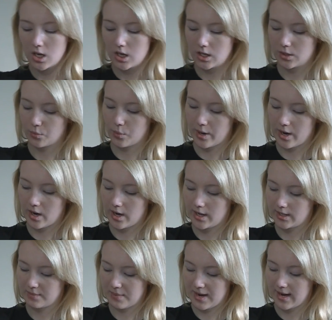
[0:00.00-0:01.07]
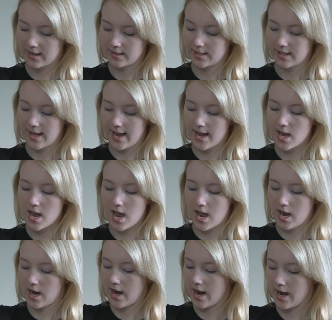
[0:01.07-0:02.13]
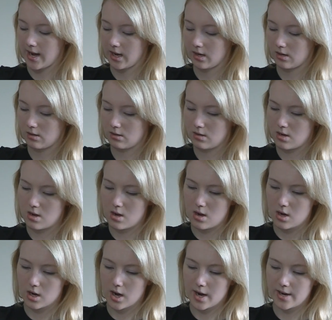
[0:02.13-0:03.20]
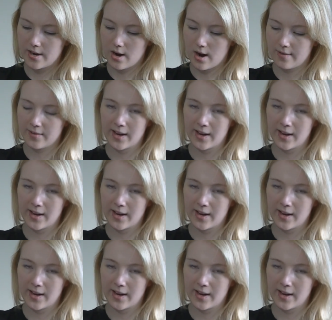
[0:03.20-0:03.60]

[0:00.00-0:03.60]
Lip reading: is where his pants lay, and I cut it off.